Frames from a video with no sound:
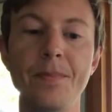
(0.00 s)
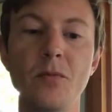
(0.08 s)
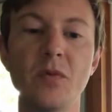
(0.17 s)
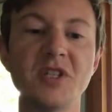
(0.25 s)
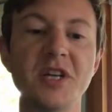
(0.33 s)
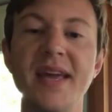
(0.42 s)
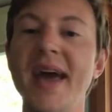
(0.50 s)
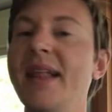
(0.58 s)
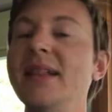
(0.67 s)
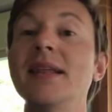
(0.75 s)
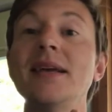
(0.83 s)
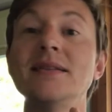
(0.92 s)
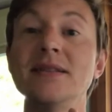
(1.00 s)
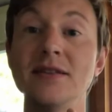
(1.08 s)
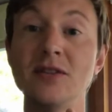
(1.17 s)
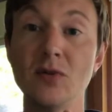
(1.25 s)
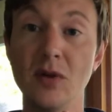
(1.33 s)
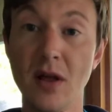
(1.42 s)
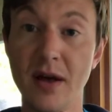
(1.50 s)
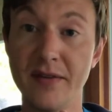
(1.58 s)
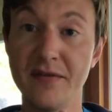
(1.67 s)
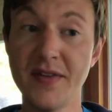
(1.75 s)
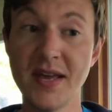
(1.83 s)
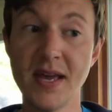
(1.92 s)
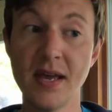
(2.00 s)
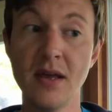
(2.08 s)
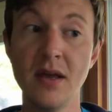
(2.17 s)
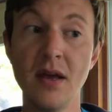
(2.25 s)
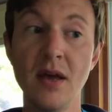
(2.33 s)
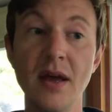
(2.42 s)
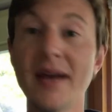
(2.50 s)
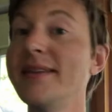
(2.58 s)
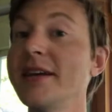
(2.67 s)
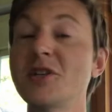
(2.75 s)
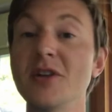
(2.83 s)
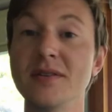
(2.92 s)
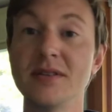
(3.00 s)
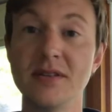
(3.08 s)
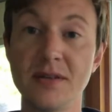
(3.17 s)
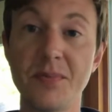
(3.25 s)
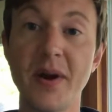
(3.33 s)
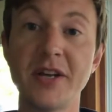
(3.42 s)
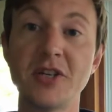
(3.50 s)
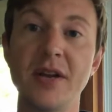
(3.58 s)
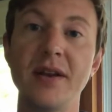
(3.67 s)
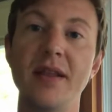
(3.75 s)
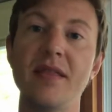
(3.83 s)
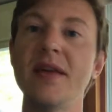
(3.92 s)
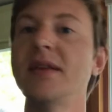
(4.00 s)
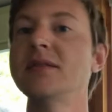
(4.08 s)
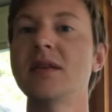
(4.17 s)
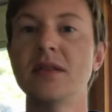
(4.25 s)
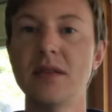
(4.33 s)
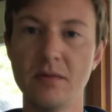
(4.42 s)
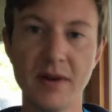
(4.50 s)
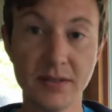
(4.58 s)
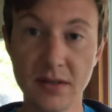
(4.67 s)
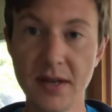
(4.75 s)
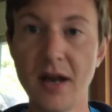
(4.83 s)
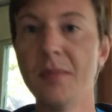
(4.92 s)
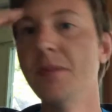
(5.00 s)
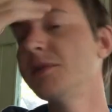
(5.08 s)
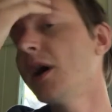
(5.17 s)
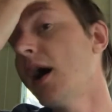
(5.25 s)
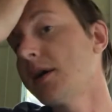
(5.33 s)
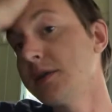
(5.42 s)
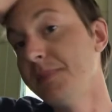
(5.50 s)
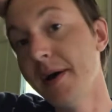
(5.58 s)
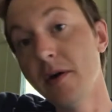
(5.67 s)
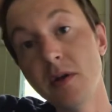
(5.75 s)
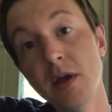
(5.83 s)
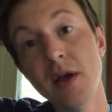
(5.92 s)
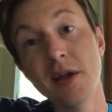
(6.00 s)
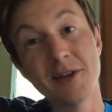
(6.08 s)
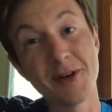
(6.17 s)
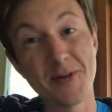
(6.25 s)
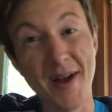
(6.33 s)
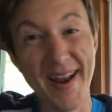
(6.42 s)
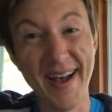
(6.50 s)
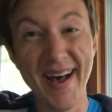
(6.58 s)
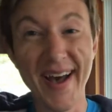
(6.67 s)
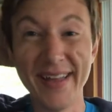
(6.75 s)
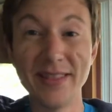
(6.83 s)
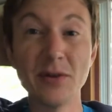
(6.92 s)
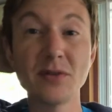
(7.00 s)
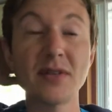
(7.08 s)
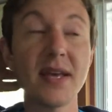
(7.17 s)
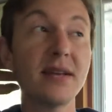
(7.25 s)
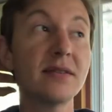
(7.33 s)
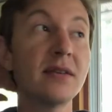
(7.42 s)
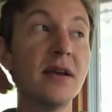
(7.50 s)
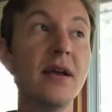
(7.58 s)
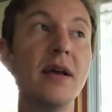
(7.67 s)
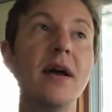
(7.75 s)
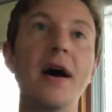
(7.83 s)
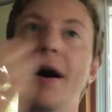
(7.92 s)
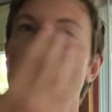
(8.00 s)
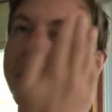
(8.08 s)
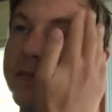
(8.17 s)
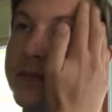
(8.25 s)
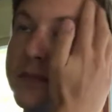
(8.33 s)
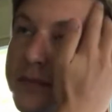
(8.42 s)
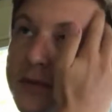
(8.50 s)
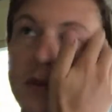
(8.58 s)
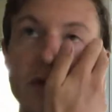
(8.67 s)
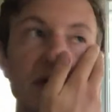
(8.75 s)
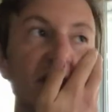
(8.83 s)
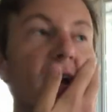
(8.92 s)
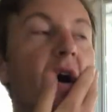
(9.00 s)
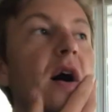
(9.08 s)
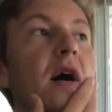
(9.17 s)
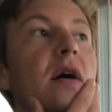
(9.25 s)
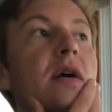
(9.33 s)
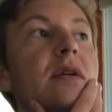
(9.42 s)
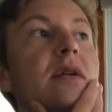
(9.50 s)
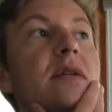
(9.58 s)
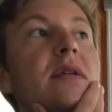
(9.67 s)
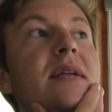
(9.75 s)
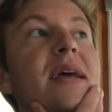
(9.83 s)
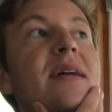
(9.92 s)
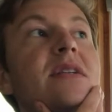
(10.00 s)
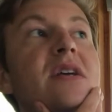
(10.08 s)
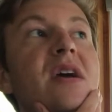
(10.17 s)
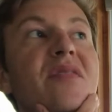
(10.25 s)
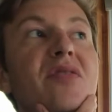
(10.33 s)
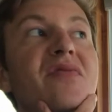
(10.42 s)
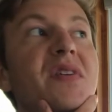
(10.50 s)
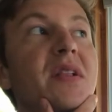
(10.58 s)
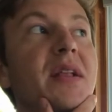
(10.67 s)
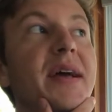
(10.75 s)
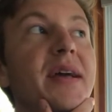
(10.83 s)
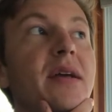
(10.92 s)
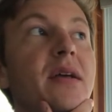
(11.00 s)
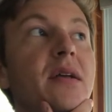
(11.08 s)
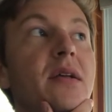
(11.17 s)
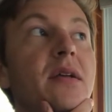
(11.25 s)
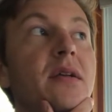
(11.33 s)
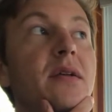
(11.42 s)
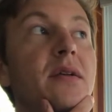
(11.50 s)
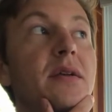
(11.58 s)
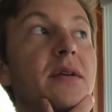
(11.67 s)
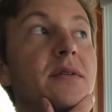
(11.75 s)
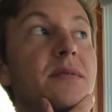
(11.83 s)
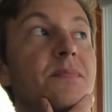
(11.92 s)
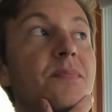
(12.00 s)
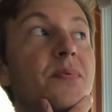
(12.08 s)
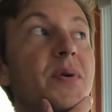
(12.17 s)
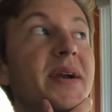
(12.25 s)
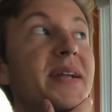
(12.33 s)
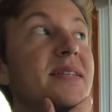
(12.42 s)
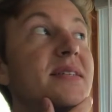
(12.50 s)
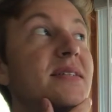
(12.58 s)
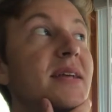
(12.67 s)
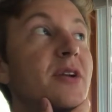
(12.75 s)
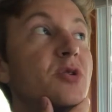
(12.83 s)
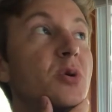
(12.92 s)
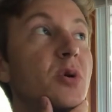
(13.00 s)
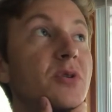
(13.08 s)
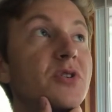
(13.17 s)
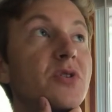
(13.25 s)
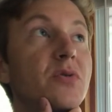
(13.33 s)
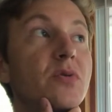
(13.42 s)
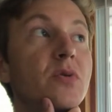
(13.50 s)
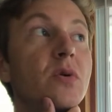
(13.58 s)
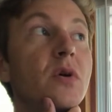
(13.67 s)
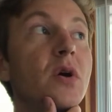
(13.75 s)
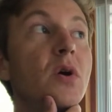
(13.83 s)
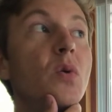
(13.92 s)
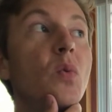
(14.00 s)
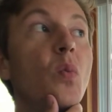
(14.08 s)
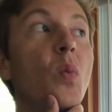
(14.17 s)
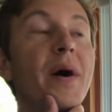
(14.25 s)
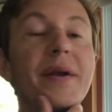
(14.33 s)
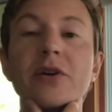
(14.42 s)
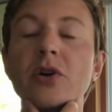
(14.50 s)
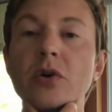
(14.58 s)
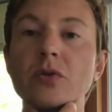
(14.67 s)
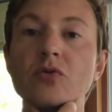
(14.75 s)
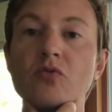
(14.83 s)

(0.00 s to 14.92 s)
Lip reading: which again leads into a lot of the addictions and depression and things that the rest of the album talks about, to try to hide those things. So the song, Do You Ever Feel Like, is pretty central to what goes